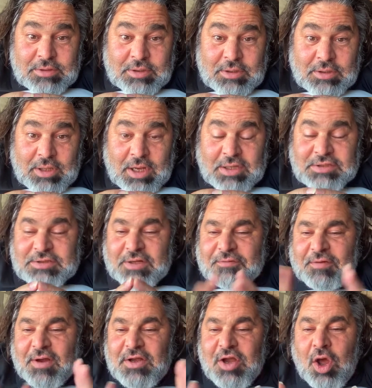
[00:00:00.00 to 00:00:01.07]
A lot of
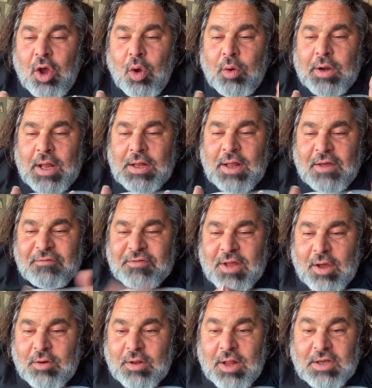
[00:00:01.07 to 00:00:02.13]
stuff I know and I left
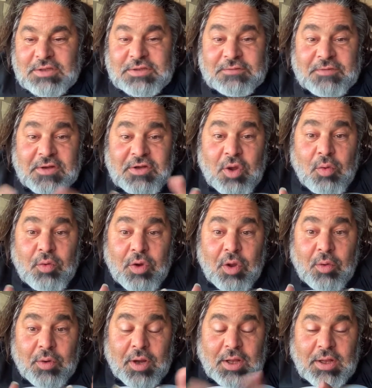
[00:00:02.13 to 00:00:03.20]
out. A lot of stuff I don't
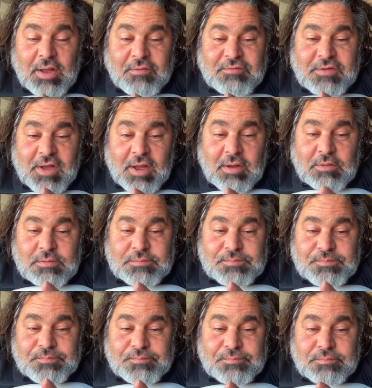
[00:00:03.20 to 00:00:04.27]
know and I left out.
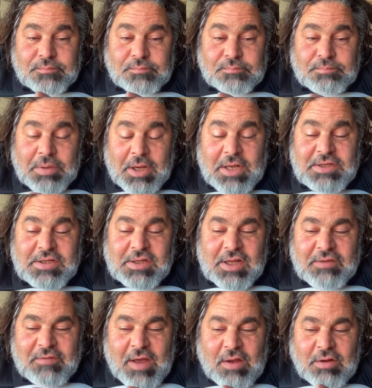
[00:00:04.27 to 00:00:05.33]
But I did
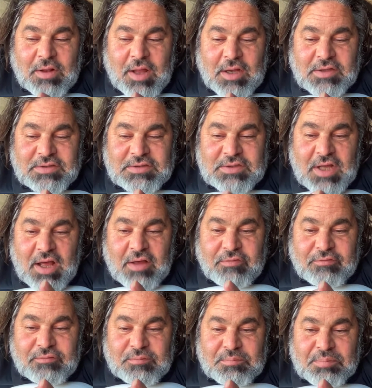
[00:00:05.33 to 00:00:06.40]
leave out a lot of
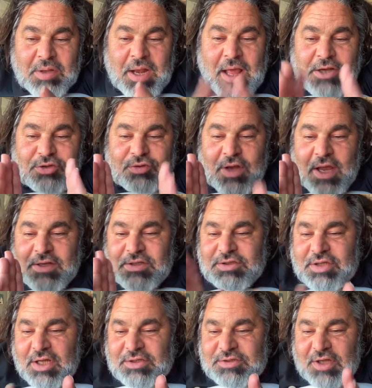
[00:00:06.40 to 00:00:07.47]
stuff. But I tried to
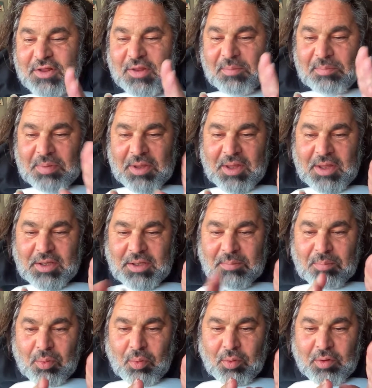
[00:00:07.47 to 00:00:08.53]
touch on the big,
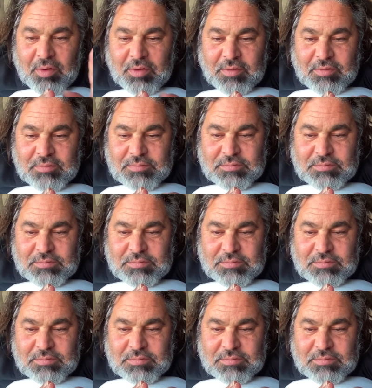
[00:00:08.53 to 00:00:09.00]
important